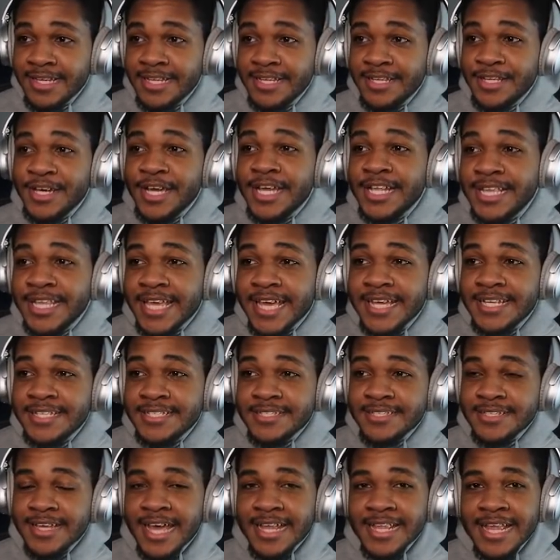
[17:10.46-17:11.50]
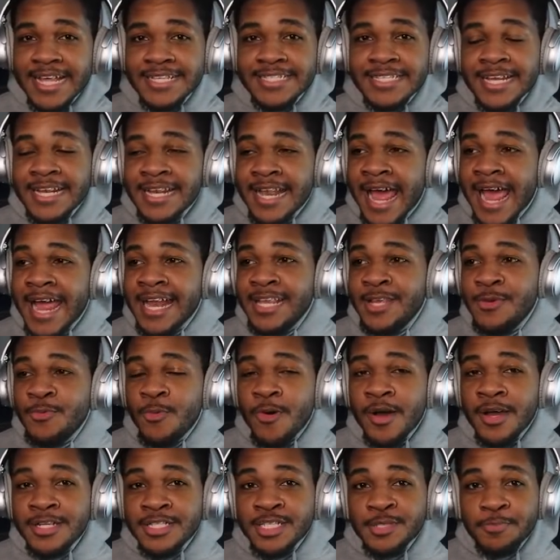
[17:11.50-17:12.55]
Look at this. And that's a
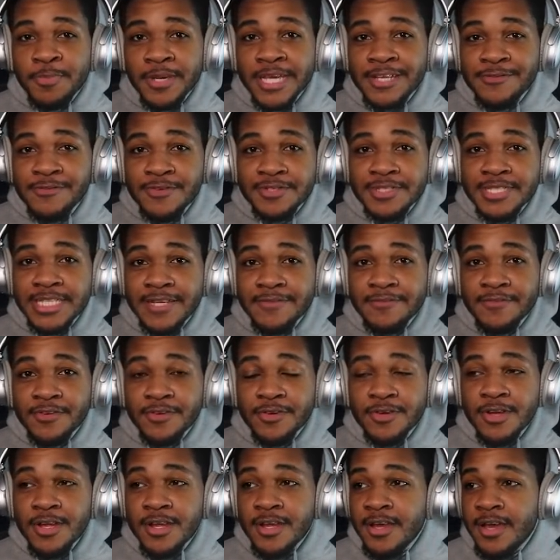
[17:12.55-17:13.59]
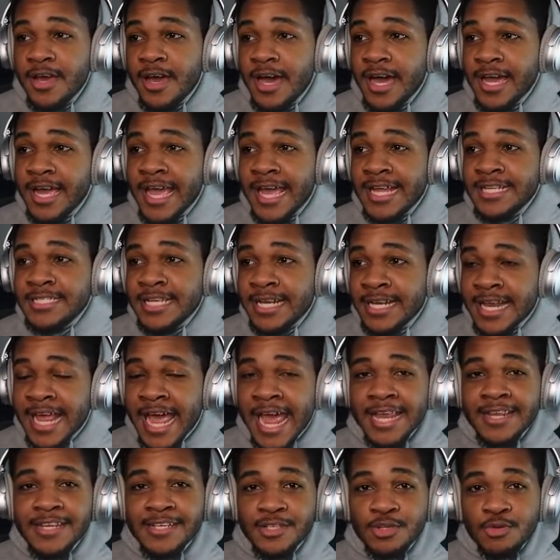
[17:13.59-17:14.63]
91 speed receiver against a
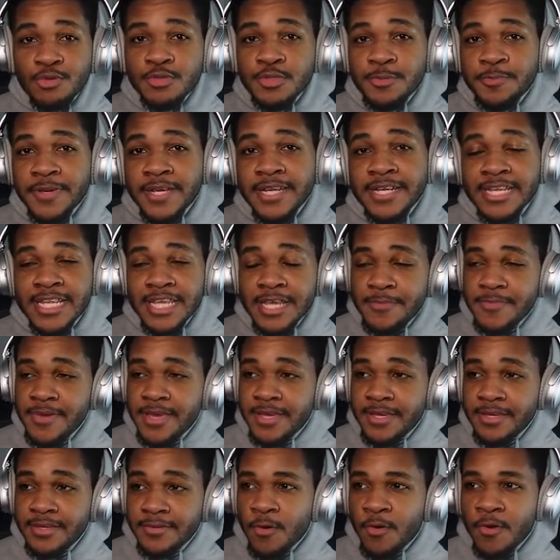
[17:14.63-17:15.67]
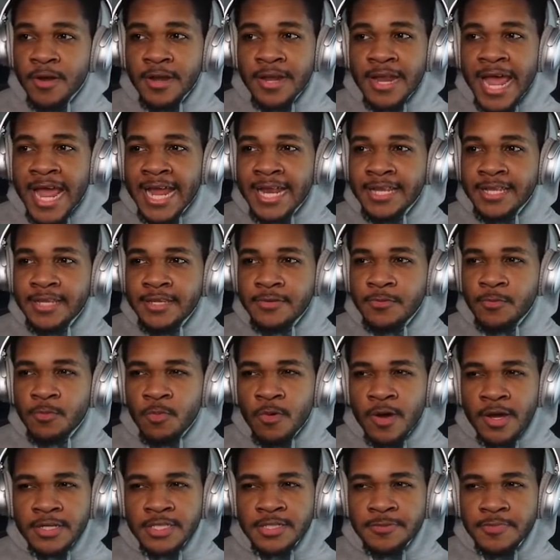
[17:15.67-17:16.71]
92 speed DB or a
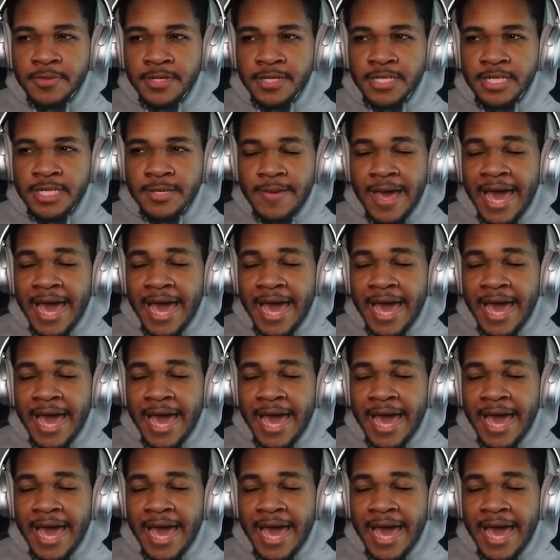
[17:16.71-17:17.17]
91 speed DB.